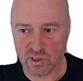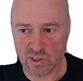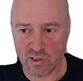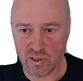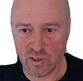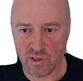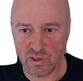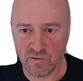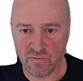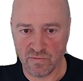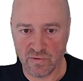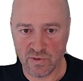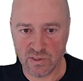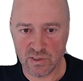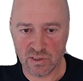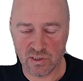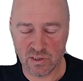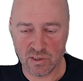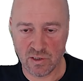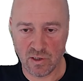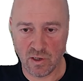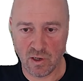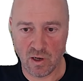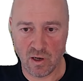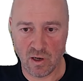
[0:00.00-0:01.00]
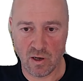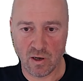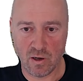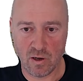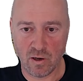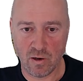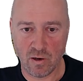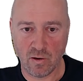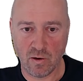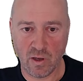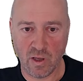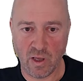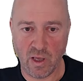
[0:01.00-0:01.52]
click this,
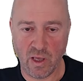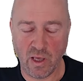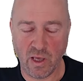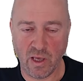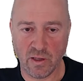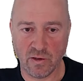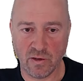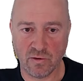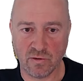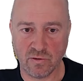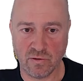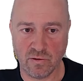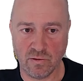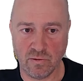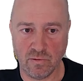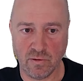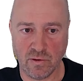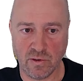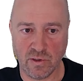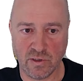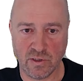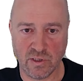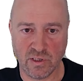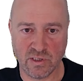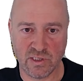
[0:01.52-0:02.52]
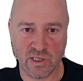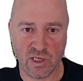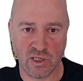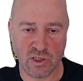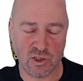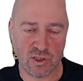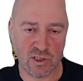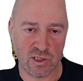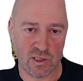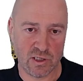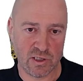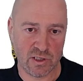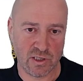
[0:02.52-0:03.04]
and it
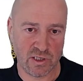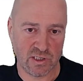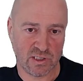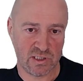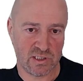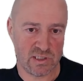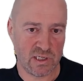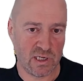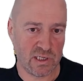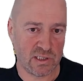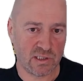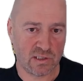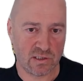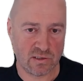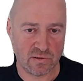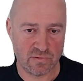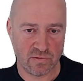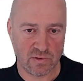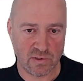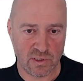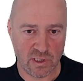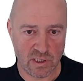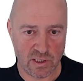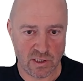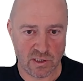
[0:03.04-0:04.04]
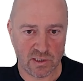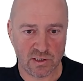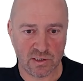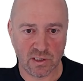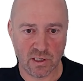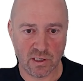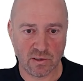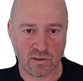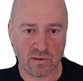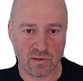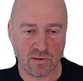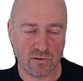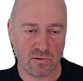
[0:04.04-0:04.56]
essentially resets the data set